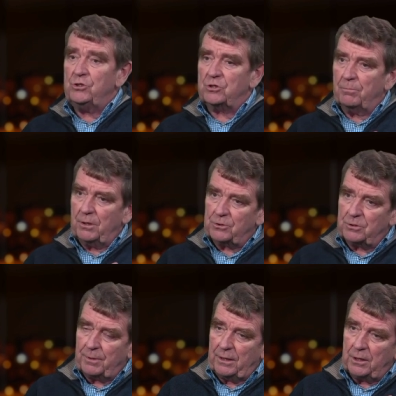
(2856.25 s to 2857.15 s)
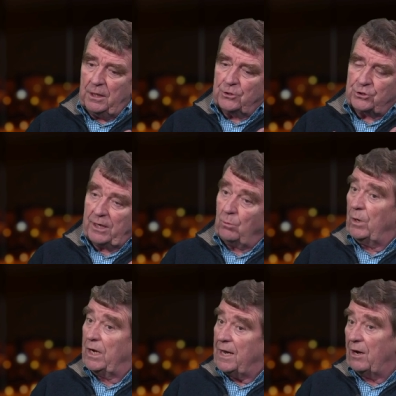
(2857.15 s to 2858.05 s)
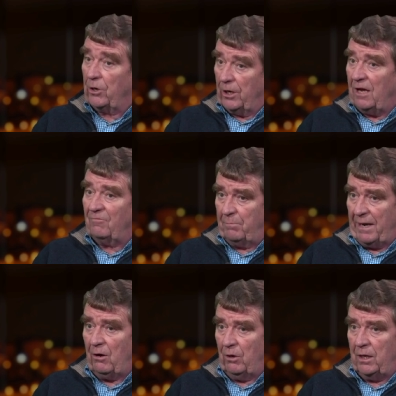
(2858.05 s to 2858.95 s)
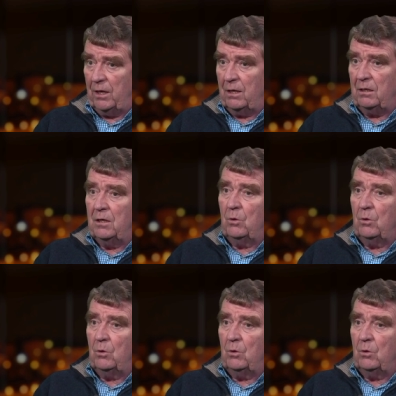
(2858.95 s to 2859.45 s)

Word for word: It's amongst about saying, we're now going to have power here.